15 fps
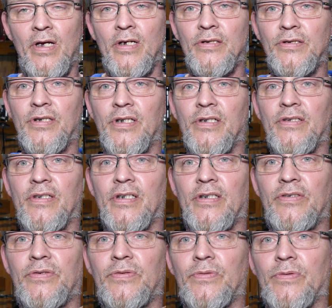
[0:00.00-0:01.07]
She's
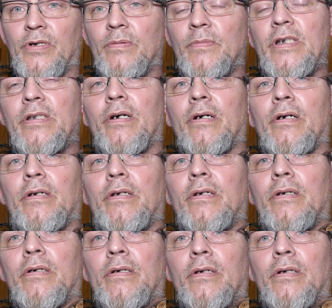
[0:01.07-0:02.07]
extremely dark,